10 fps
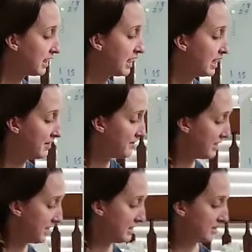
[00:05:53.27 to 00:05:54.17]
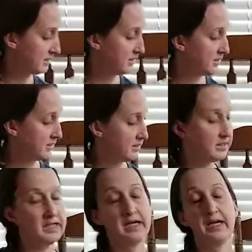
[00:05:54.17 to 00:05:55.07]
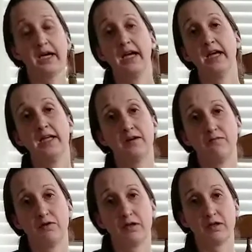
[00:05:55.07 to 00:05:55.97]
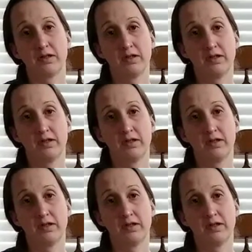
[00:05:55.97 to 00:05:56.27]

Add that, and it worked.